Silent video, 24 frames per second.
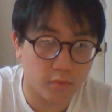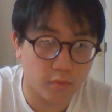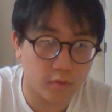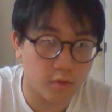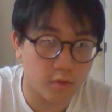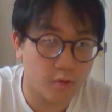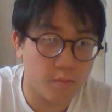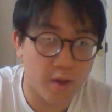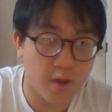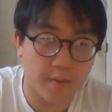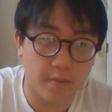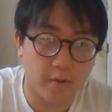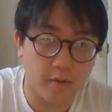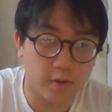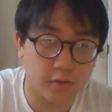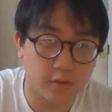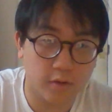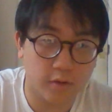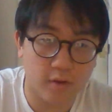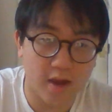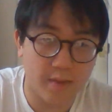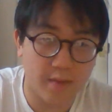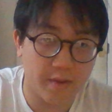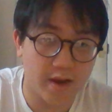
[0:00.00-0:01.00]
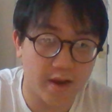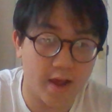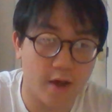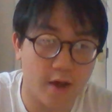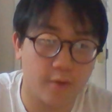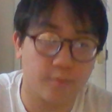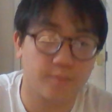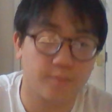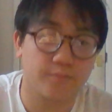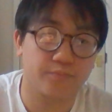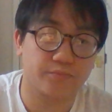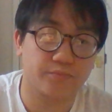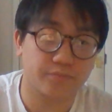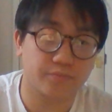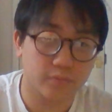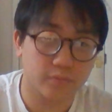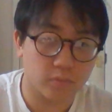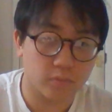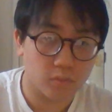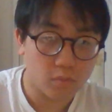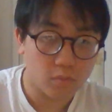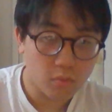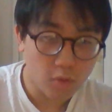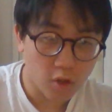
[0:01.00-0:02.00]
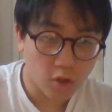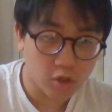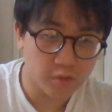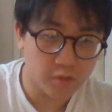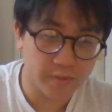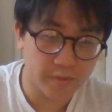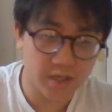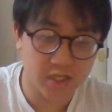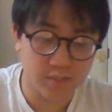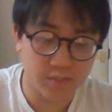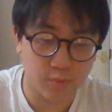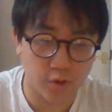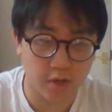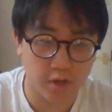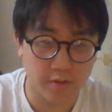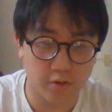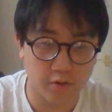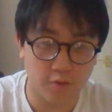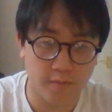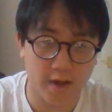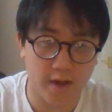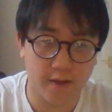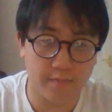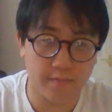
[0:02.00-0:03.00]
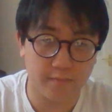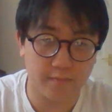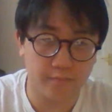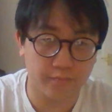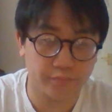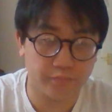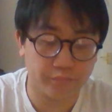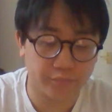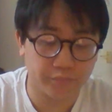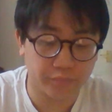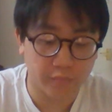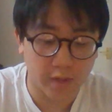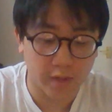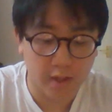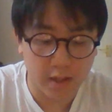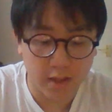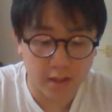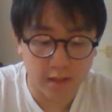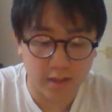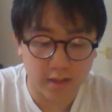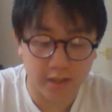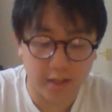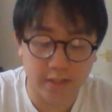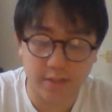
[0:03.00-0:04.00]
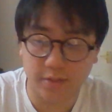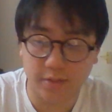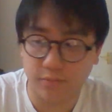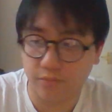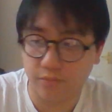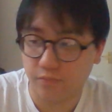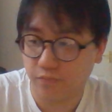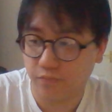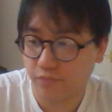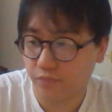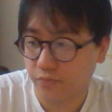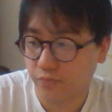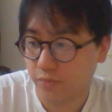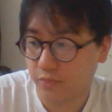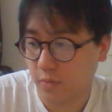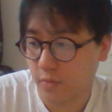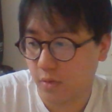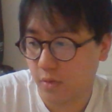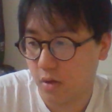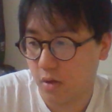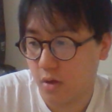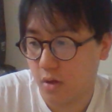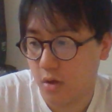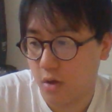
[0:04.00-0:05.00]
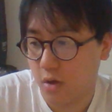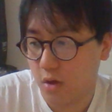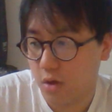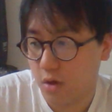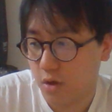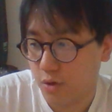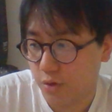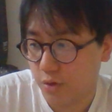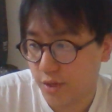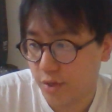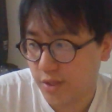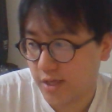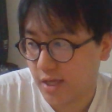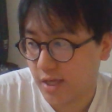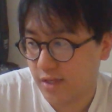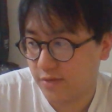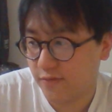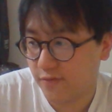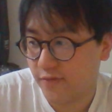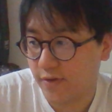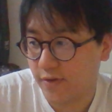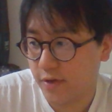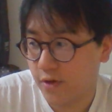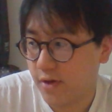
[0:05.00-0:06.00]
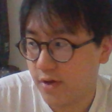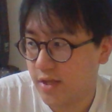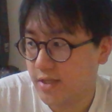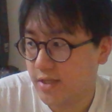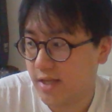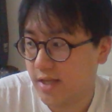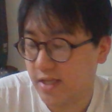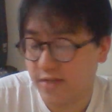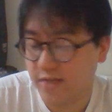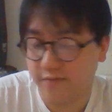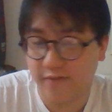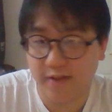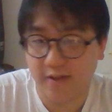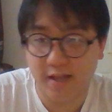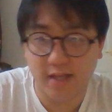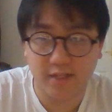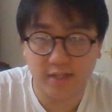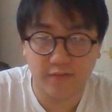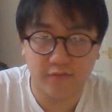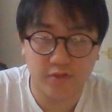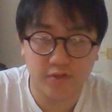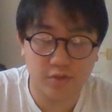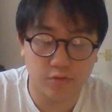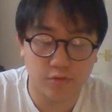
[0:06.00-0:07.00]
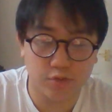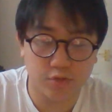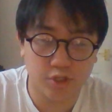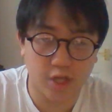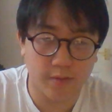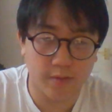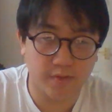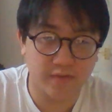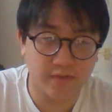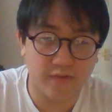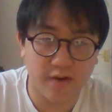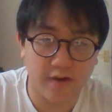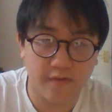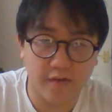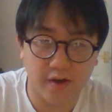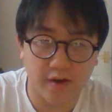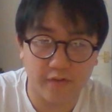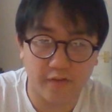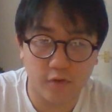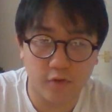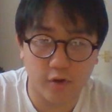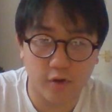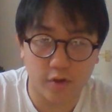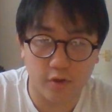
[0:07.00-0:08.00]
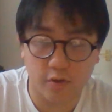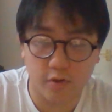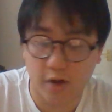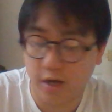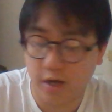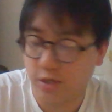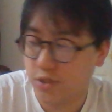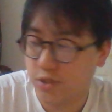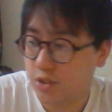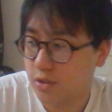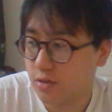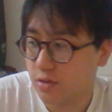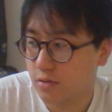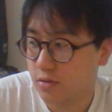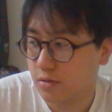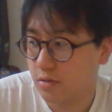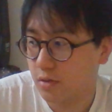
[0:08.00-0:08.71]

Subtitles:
Don't let me down. Let me disappoint you, man. Listen, you need to get in fantastic physical shape. It's very, very difficult at your age.